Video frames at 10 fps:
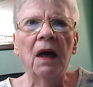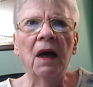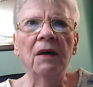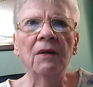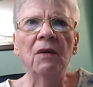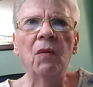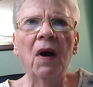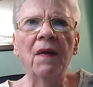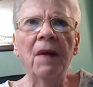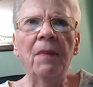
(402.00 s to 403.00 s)
I don't know
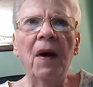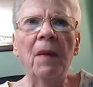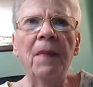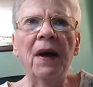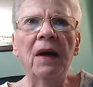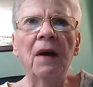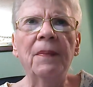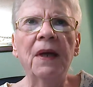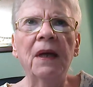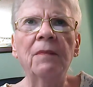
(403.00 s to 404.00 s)
why that popped back up
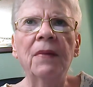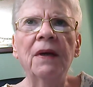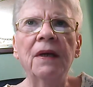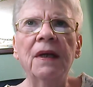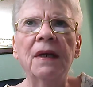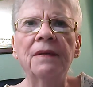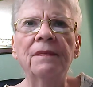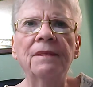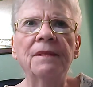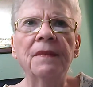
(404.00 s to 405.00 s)
again, but it did.
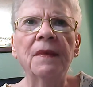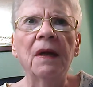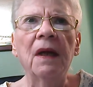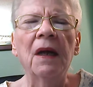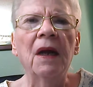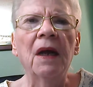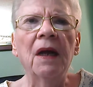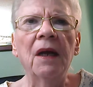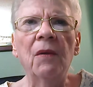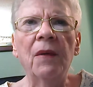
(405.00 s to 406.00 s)

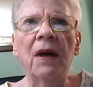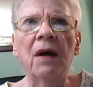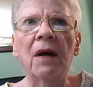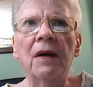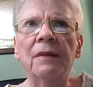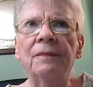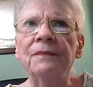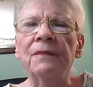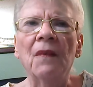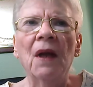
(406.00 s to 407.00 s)
Here we are.
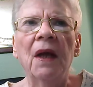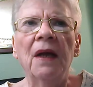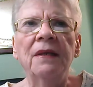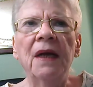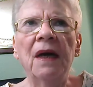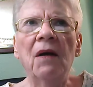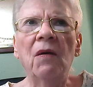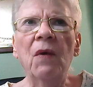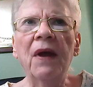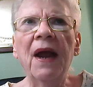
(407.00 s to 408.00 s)
Now,
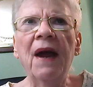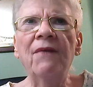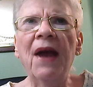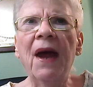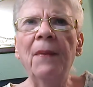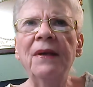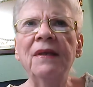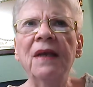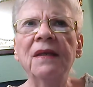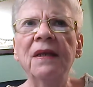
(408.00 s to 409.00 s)
we have Abbott
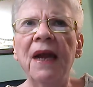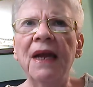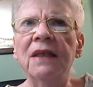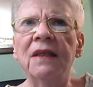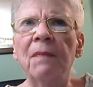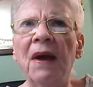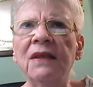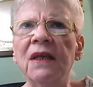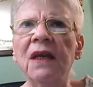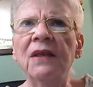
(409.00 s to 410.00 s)
designates
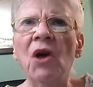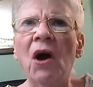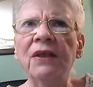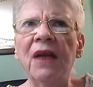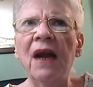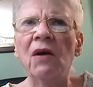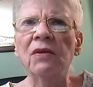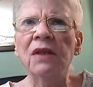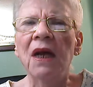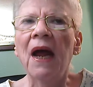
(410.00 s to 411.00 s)
Mexican
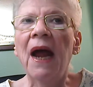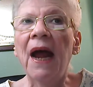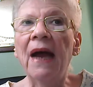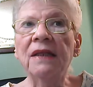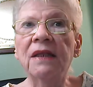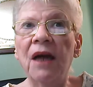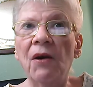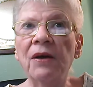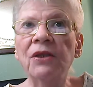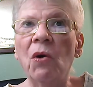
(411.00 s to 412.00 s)
cartels as
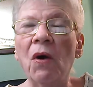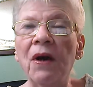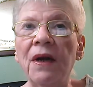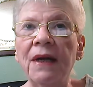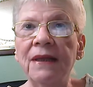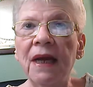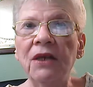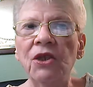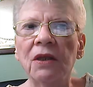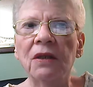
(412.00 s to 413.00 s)
terrorist
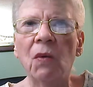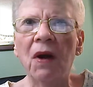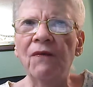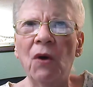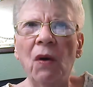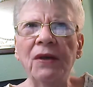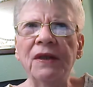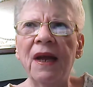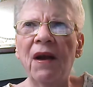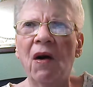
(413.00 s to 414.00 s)
organizations. Well, of course
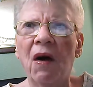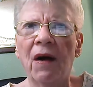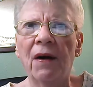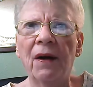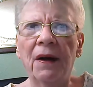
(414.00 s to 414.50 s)
they are.